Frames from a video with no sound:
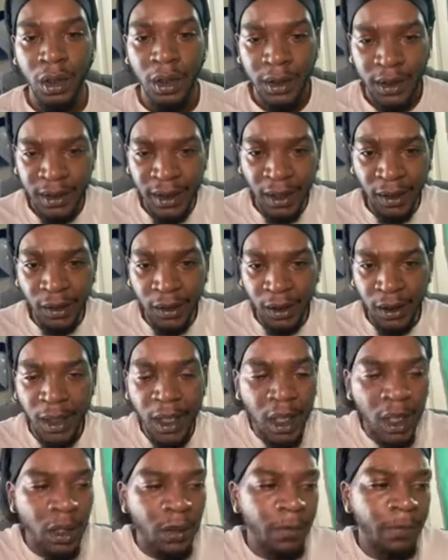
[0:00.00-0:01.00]
Take the
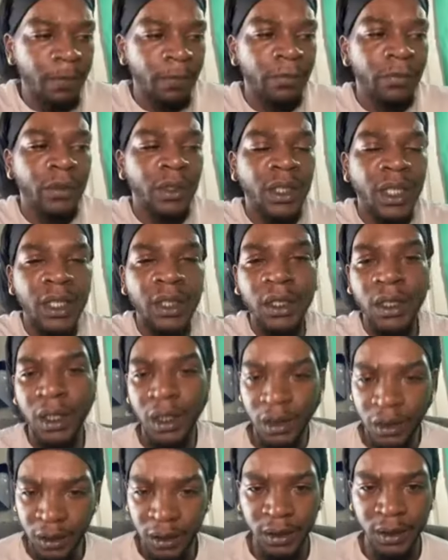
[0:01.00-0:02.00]
game, take the
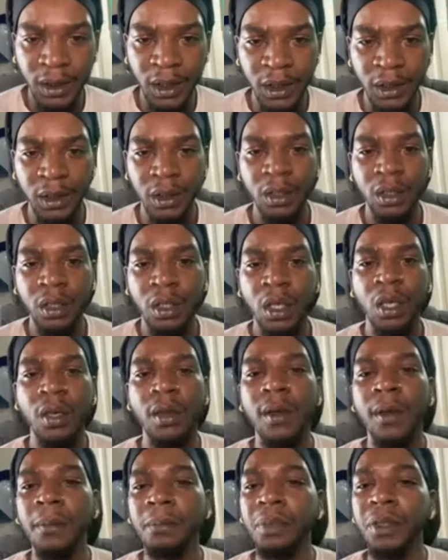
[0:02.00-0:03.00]
understanding,
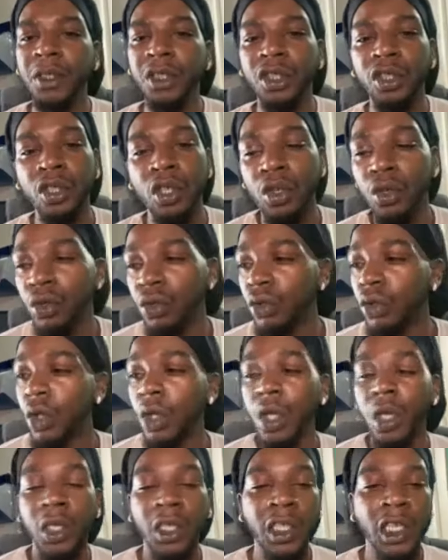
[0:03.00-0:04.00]
push on,
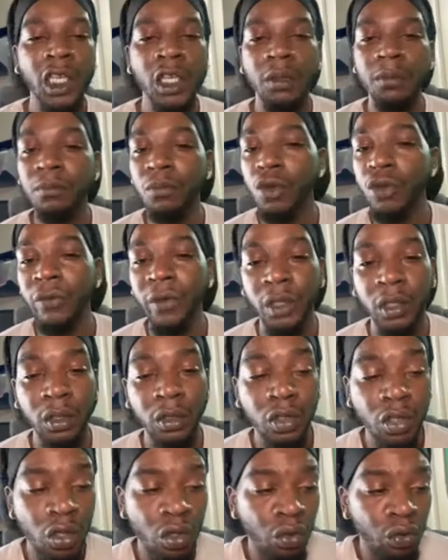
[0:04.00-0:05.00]
keep moving
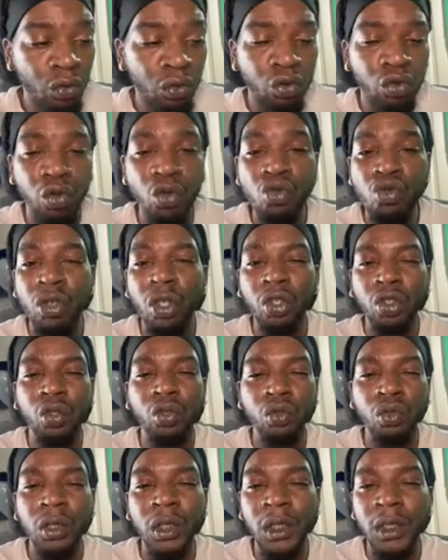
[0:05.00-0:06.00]
along, do what you
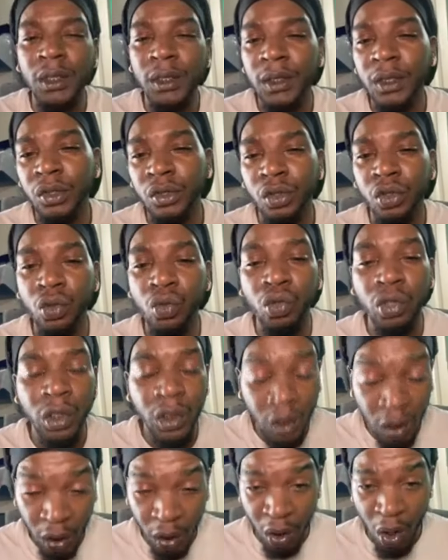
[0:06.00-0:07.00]
need to do
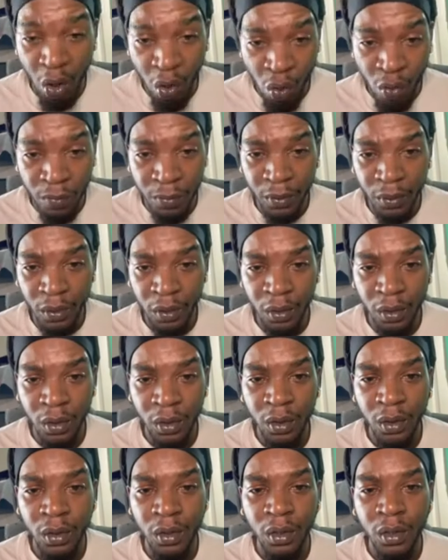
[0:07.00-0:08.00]
to cope,
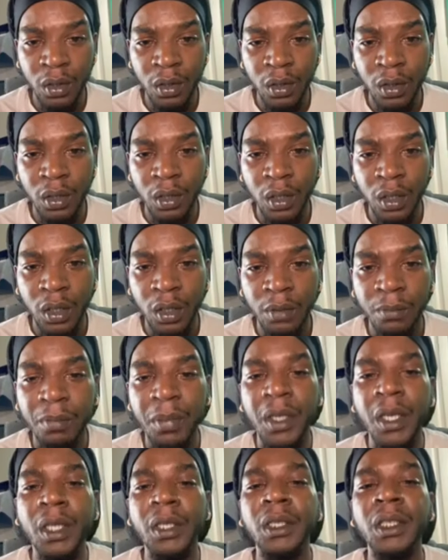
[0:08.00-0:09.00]

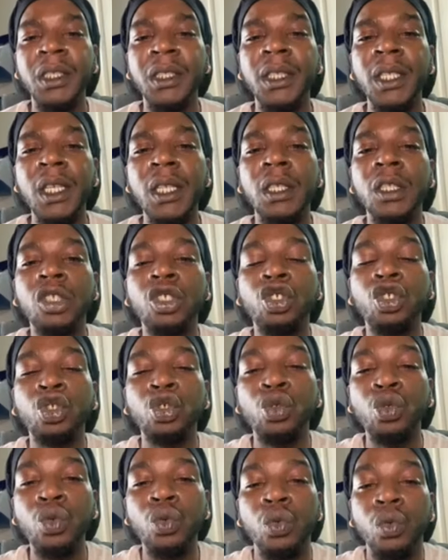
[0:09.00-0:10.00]
but understand that
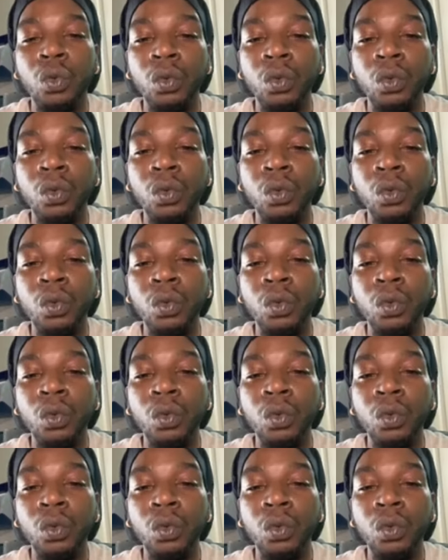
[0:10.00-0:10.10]
you